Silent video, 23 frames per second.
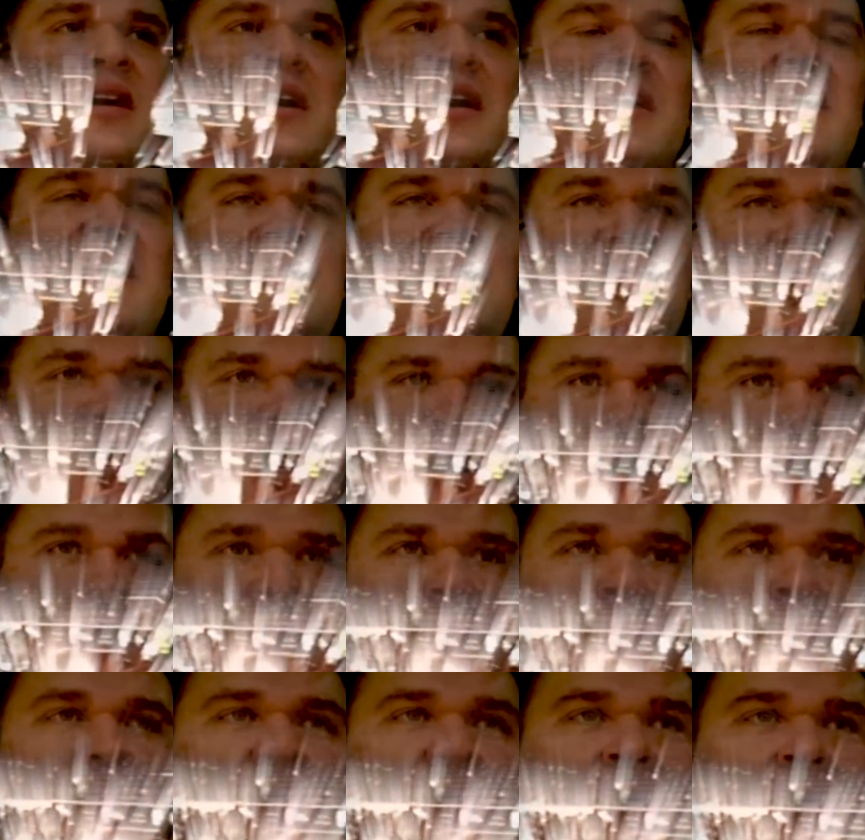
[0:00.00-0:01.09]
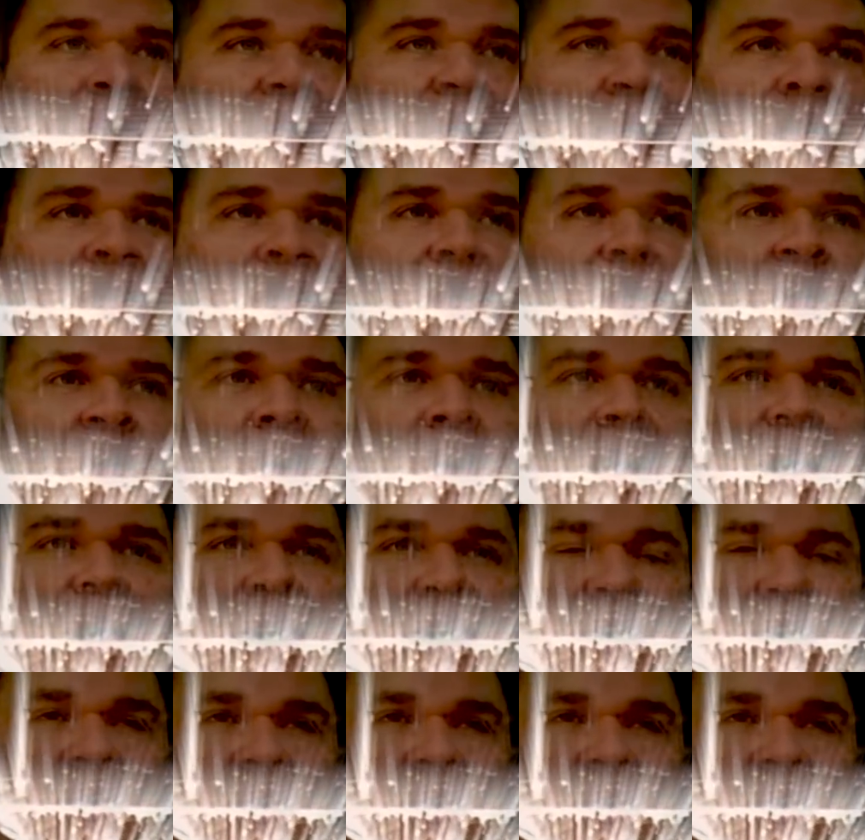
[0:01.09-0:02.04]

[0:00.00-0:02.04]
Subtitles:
In the gym, I